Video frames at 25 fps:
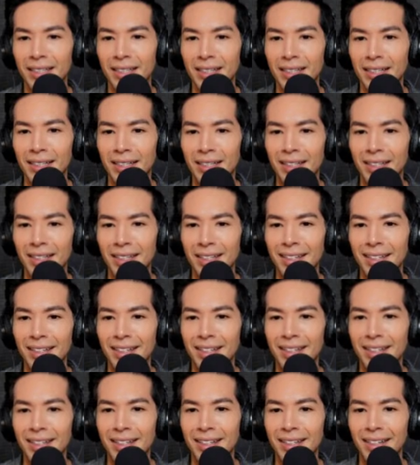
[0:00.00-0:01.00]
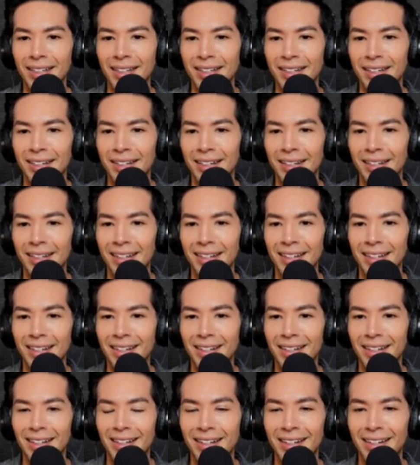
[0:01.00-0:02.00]

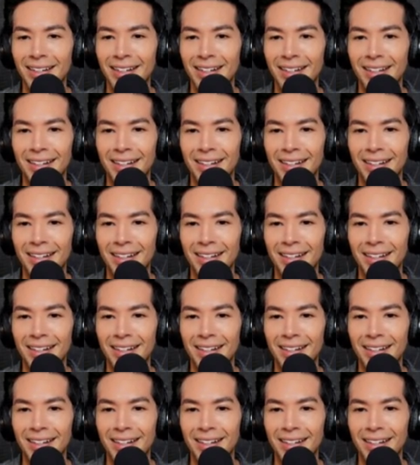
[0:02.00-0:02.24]
[no speech]